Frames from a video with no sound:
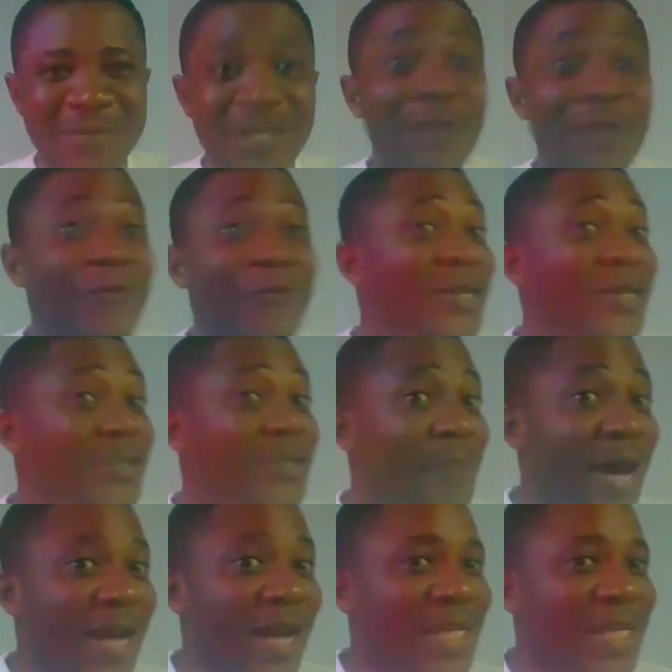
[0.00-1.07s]
The food is
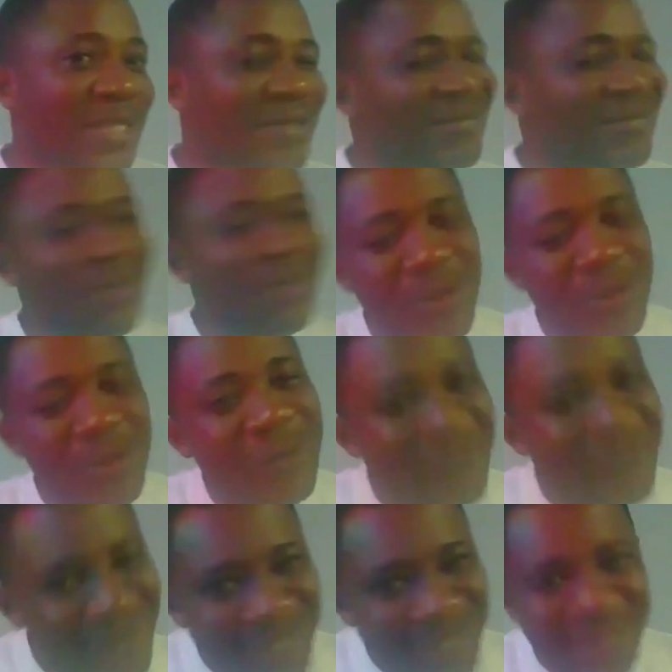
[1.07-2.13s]
bad. No, the
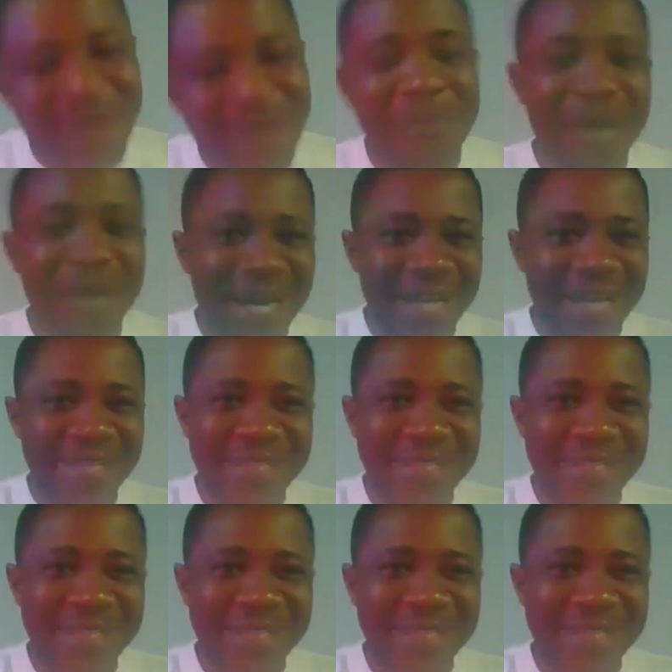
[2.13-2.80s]
food is not bad.